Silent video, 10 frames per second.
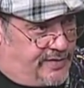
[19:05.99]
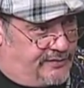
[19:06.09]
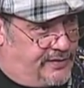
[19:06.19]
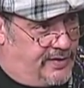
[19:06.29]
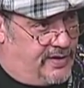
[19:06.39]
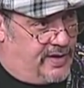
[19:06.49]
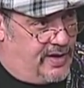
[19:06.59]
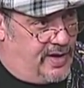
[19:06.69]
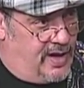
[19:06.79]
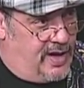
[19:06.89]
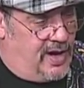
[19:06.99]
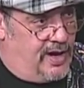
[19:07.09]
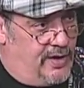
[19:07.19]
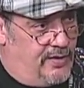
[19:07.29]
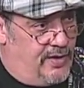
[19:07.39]
Okay, there'll be an
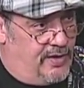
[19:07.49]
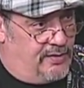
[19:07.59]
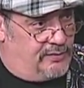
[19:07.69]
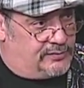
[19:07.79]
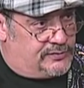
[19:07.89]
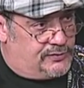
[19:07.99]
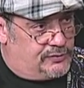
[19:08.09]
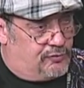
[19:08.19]
incremental increase